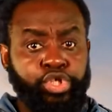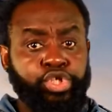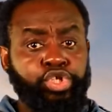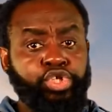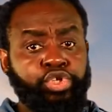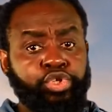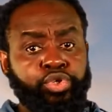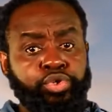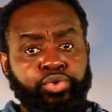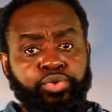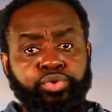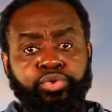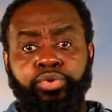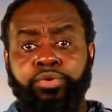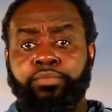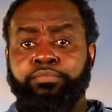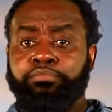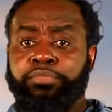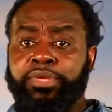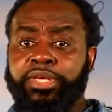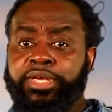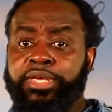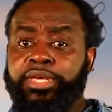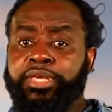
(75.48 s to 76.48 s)
You,
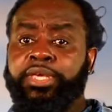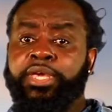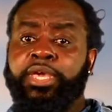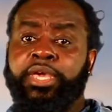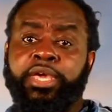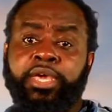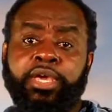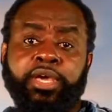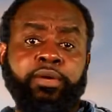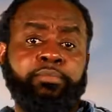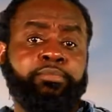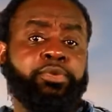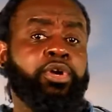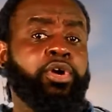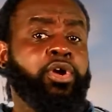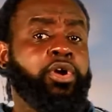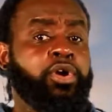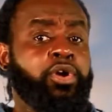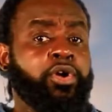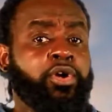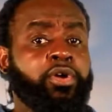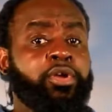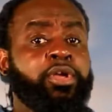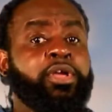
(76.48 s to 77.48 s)
me, him,
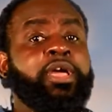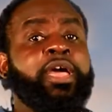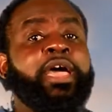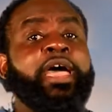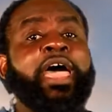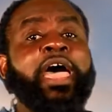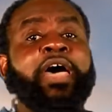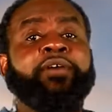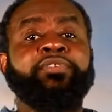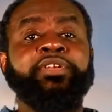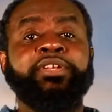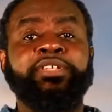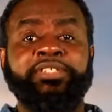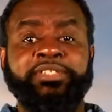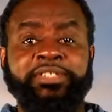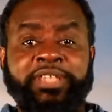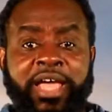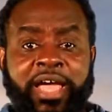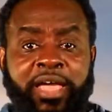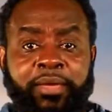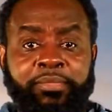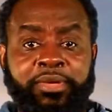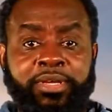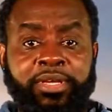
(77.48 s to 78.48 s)
her have an
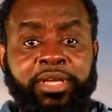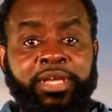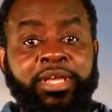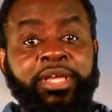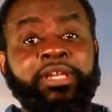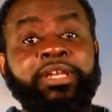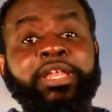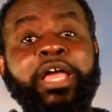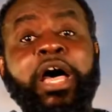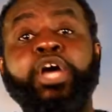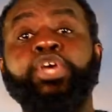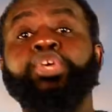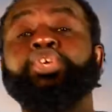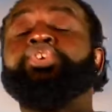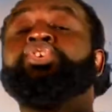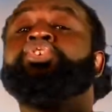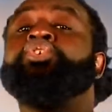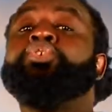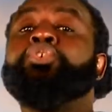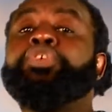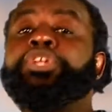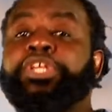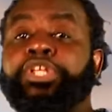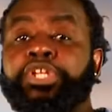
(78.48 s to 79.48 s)
assignment. Now
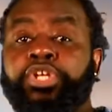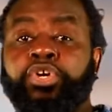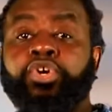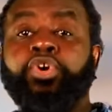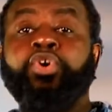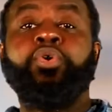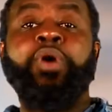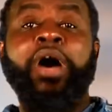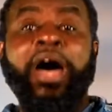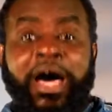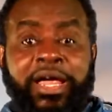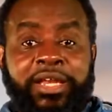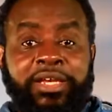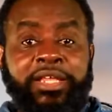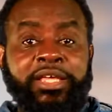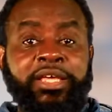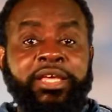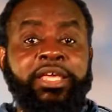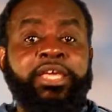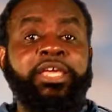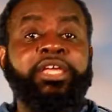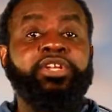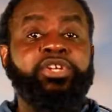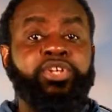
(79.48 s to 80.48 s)
you need to go out there
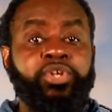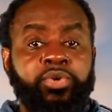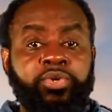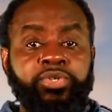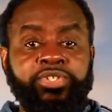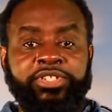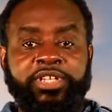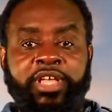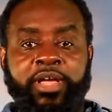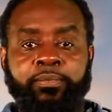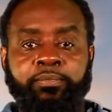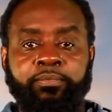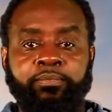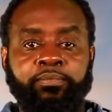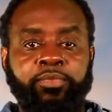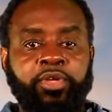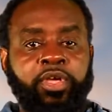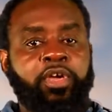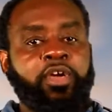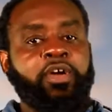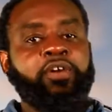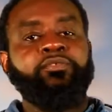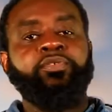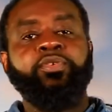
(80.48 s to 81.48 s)
and do something.
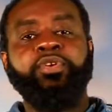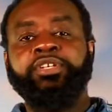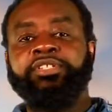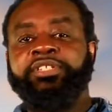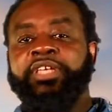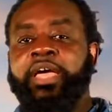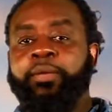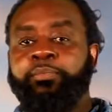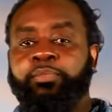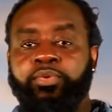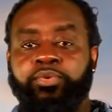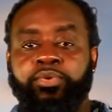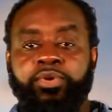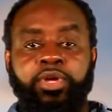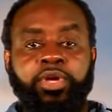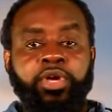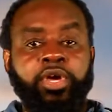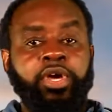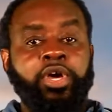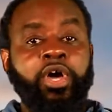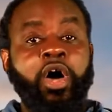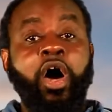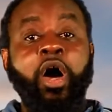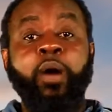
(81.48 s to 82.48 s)
For example,
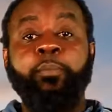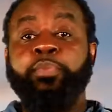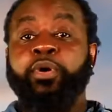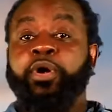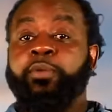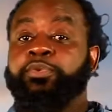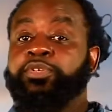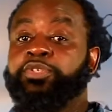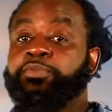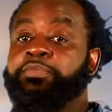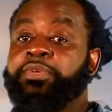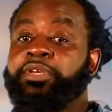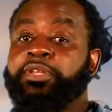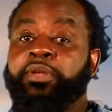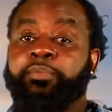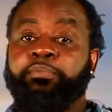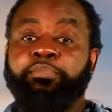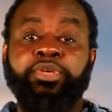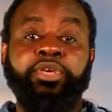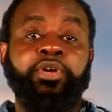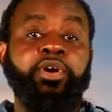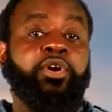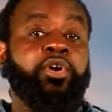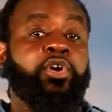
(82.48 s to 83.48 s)
God purposed me to
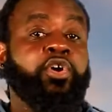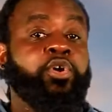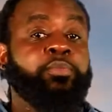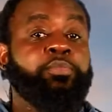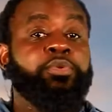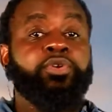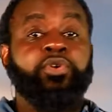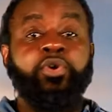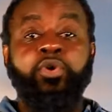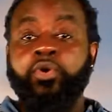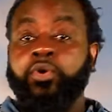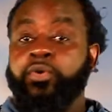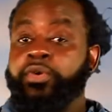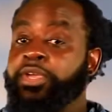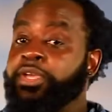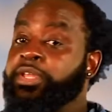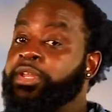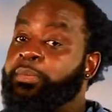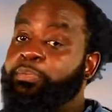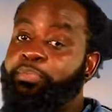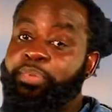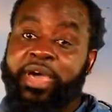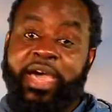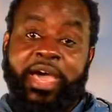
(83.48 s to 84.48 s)
be an
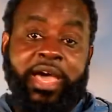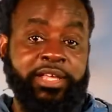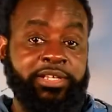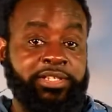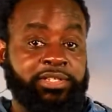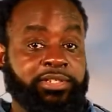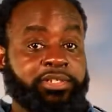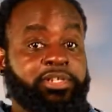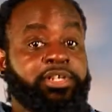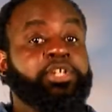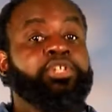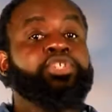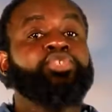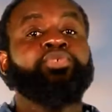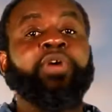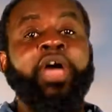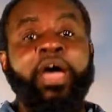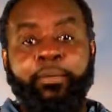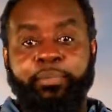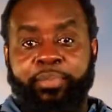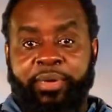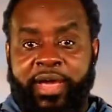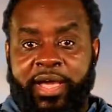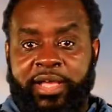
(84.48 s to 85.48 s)
urban-oriented pastor,
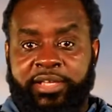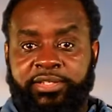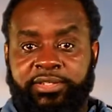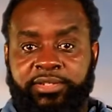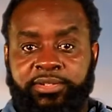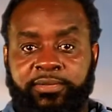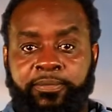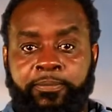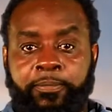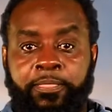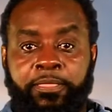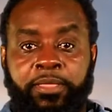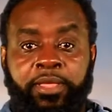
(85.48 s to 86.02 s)
trap pastor.